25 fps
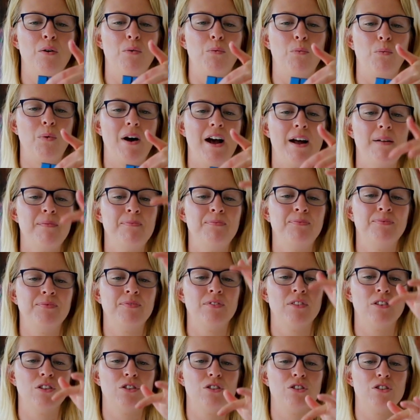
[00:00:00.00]
One,
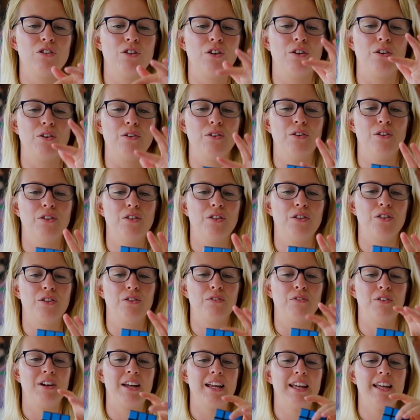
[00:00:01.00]
two,
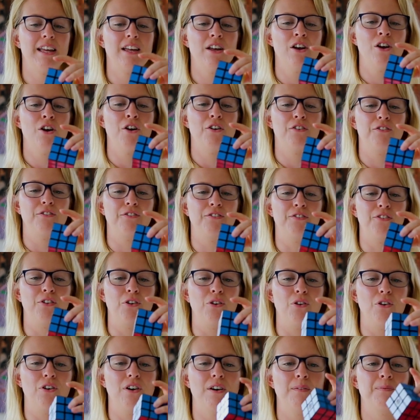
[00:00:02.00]
three,
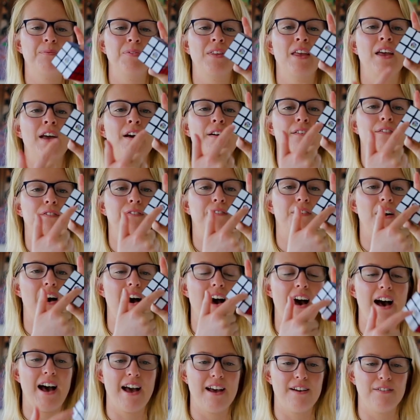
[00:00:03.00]
four,
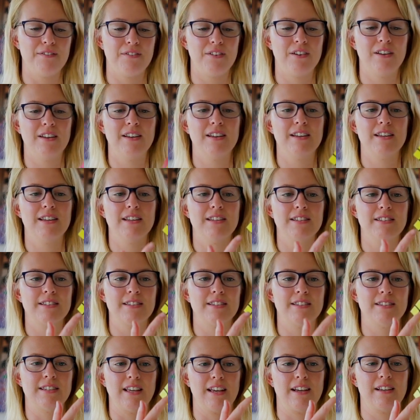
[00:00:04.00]
five,
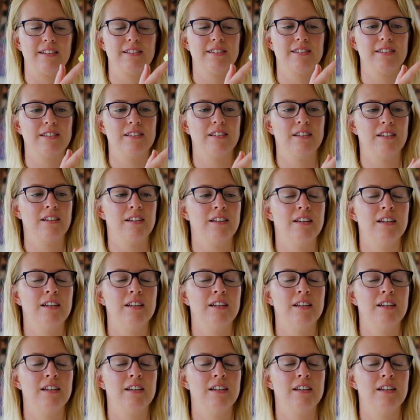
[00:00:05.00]
six.